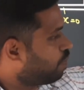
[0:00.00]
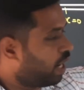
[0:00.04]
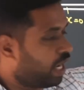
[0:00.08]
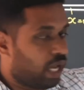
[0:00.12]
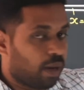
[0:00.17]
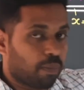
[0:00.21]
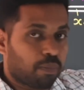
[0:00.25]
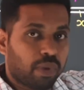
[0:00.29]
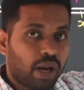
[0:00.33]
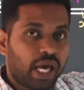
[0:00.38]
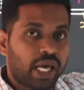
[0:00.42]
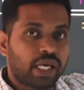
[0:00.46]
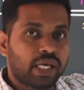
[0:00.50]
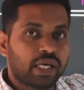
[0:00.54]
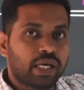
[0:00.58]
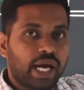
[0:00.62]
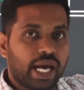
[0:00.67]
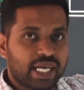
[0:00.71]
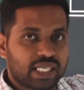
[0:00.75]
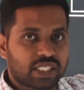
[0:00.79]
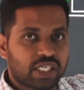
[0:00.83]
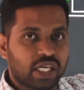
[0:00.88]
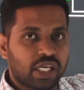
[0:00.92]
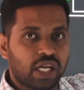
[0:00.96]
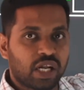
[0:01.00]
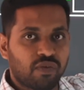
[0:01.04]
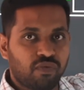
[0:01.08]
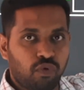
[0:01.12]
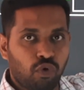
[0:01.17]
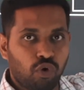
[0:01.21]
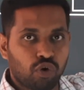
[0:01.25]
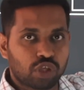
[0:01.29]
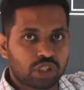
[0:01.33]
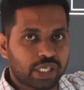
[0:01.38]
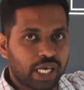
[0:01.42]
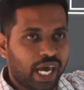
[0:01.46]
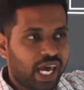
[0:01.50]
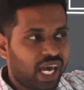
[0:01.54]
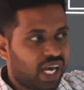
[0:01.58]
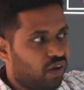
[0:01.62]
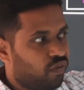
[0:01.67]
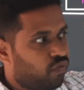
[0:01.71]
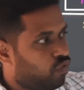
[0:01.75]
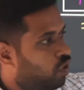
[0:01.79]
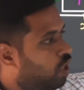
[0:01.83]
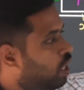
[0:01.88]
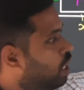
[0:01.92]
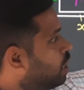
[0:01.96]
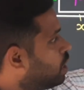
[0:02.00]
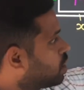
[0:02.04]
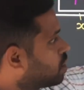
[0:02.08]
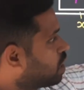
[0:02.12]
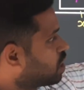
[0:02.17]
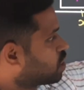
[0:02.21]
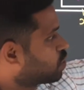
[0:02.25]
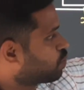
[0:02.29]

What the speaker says: by applying the external force F, the